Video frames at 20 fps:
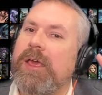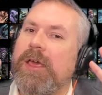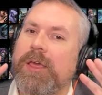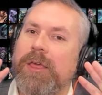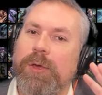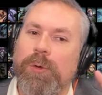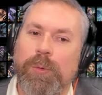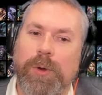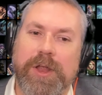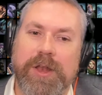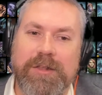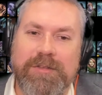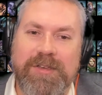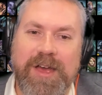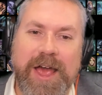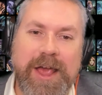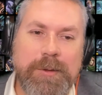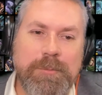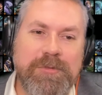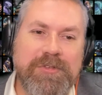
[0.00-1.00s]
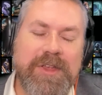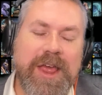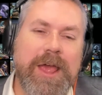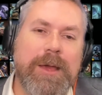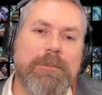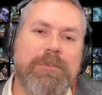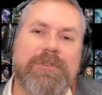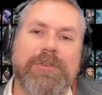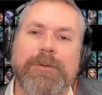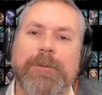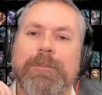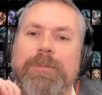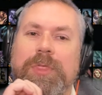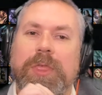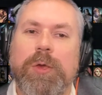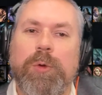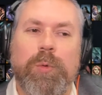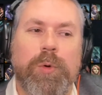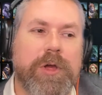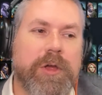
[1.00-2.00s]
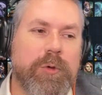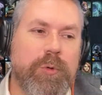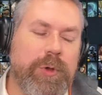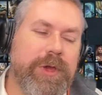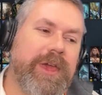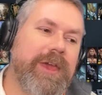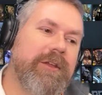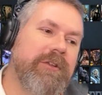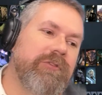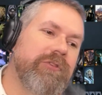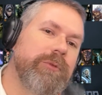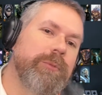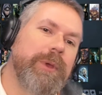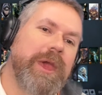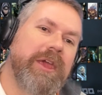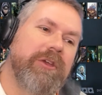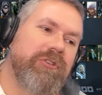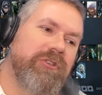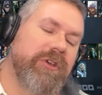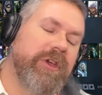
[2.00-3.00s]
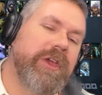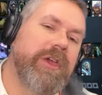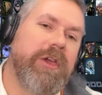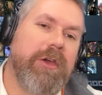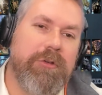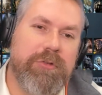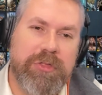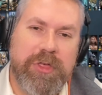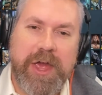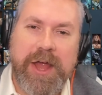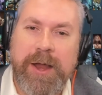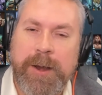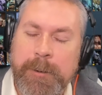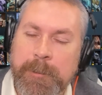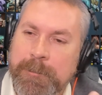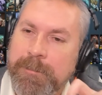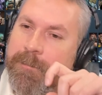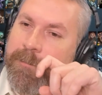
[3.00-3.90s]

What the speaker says: You want timestamps, you want quick information, go there.